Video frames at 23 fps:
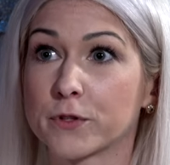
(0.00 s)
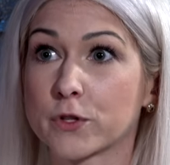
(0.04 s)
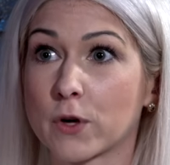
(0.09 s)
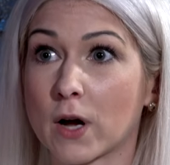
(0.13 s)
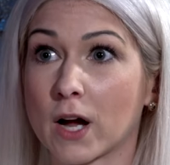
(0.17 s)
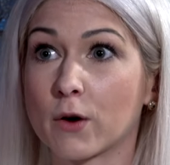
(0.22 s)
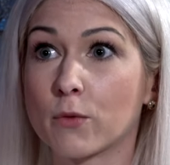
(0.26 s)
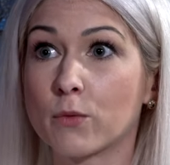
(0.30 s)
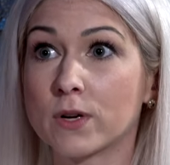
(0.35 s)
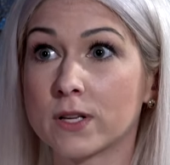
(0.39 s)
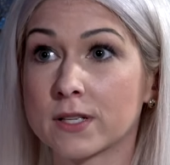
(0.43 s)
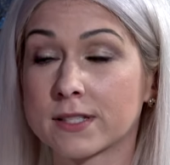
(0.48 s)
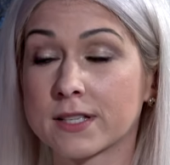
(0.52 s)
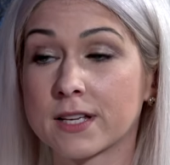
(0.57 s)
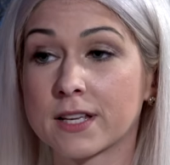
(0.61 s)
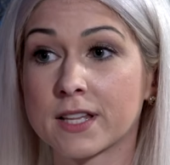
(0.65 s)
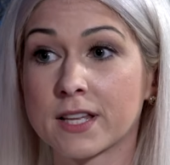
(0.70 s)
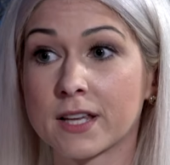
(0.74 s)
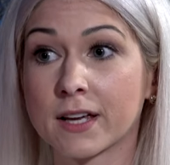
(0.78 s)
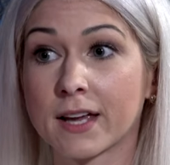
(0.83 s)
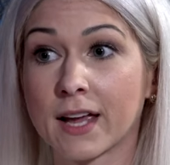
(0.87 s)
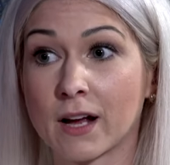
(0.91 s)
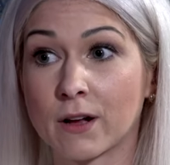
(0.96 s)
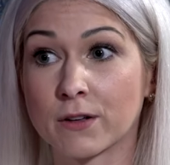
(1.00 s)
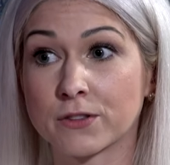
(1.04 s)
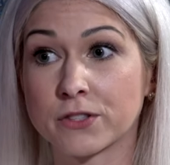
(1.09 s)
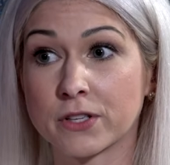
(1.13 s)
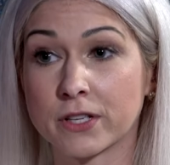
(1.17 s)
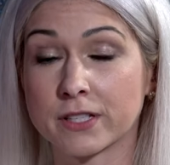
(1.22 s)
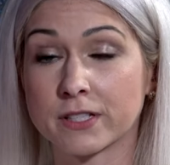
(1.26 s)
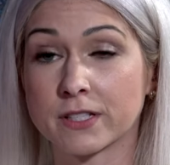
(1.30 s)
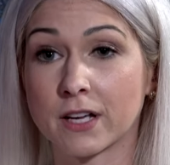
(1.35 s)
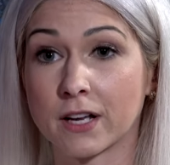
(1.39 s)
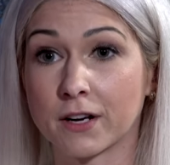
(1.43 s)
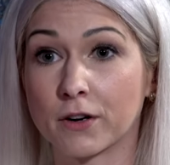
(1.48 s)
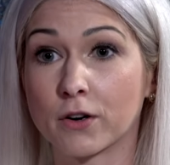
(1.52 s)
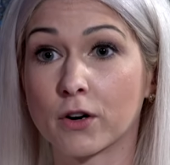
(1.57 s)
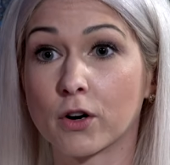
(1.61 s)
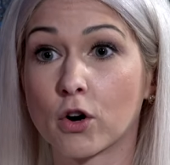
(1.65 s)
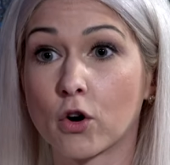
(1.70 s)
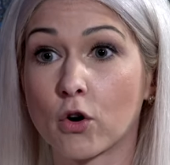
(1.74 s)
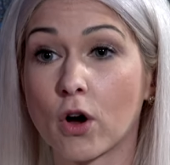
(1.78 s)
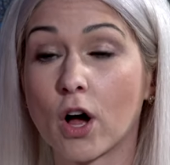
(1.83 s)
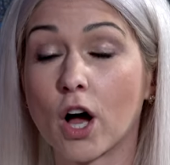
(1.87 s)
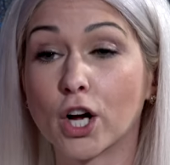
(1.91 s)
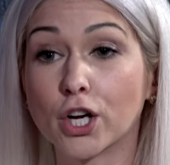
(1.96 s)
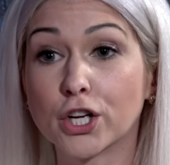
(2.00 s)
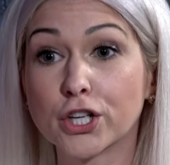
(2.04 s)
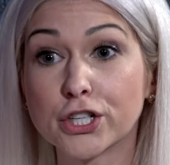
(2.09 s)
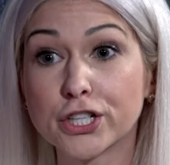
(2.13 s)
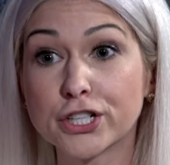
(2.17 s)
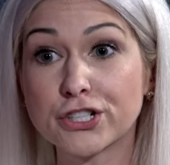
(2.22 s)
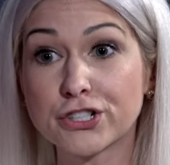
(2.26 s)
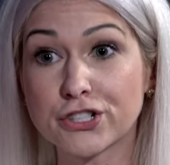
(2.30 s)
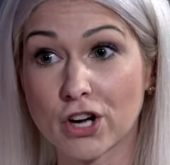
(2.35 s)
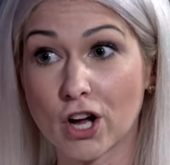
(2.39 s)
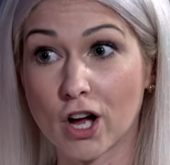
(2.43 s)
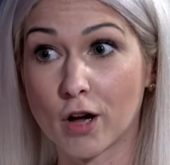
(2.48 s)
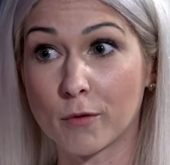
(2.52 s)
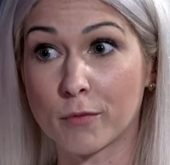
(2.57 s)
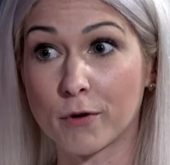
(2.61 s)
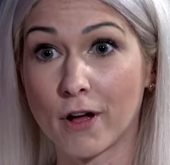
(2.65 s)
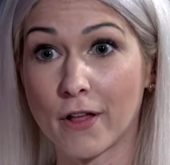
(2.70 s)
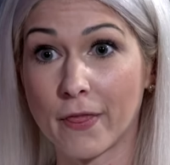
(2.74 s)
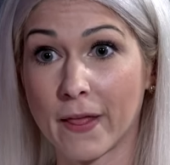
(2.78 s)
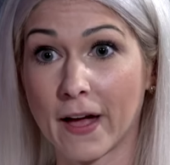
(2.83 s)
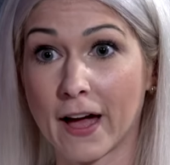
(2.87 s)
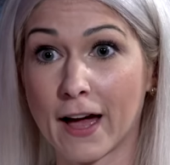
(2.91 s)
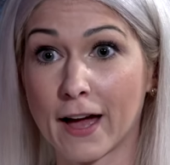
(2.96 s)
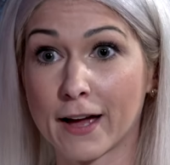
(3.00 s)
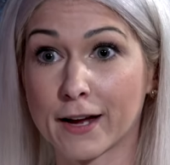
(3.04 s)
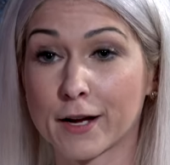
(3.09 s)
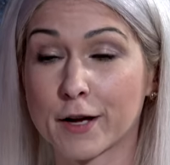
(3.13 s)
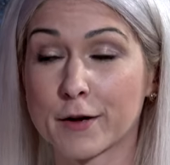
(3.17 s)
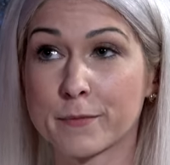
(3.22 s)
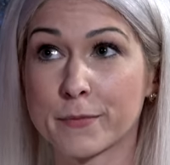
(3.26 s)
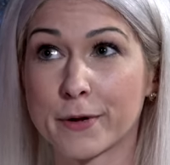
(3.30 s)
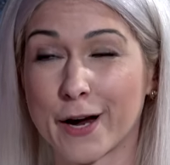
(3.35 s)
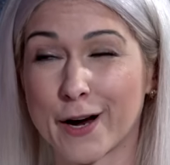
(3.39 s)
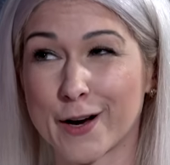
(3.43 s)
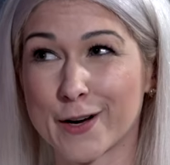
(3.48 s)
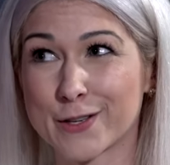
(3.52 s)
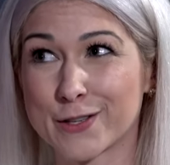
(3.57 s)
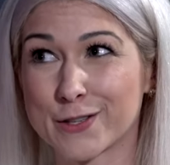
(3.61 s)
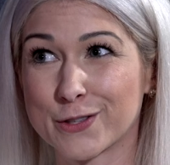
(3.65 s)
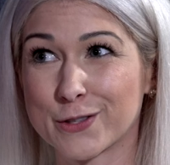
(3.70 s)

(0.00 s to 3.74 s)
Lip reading: So I will say that council has done a good job on that compared